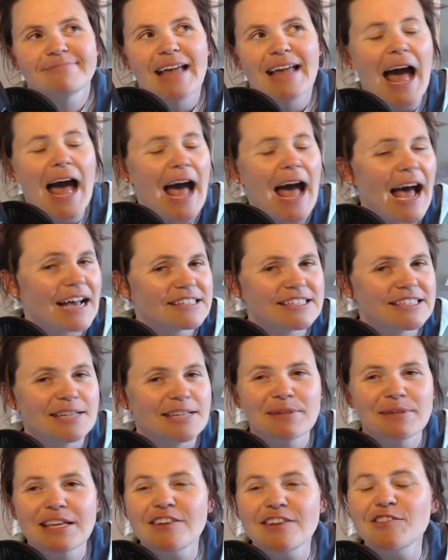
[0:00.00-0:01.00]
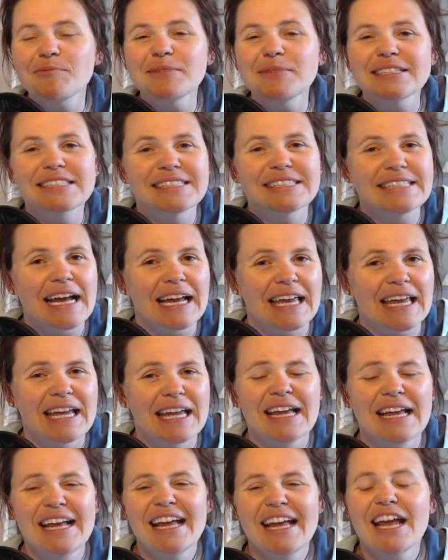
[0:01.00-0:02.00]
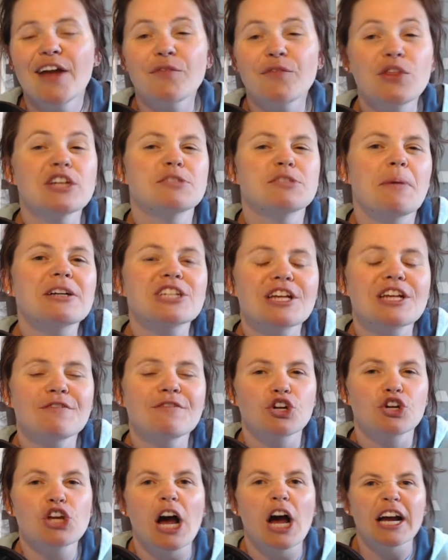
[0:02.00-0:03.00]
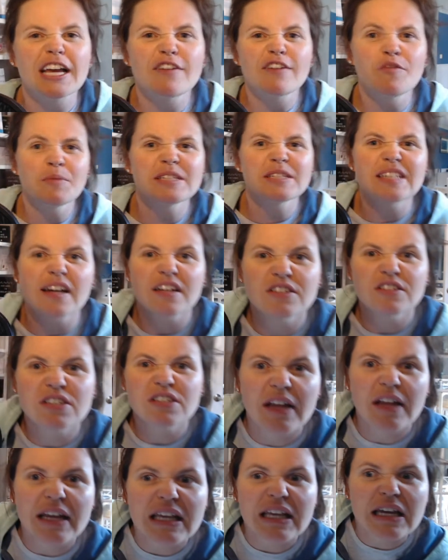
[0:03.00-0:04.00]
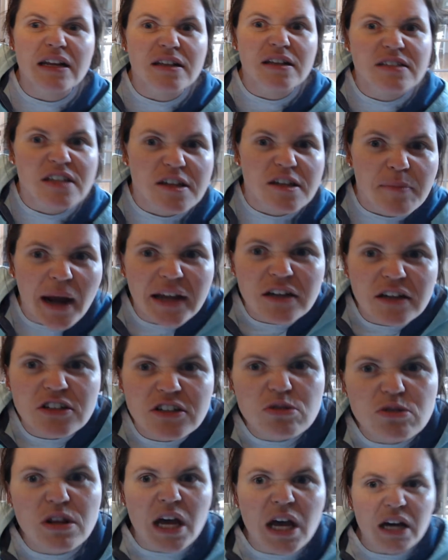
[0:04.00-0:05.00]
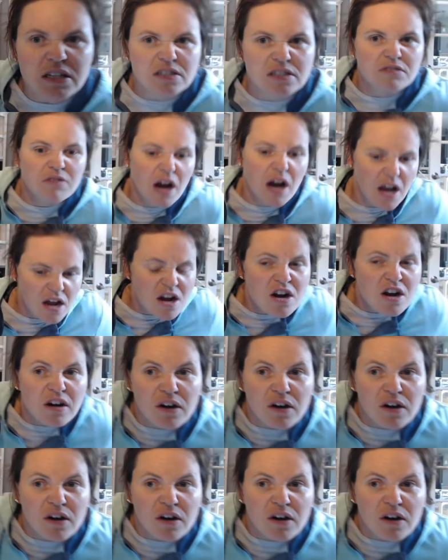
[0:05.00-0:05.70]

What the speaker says: Ask them, give them a second, especially if they're young, give them a second to like get into the mic and do this, right?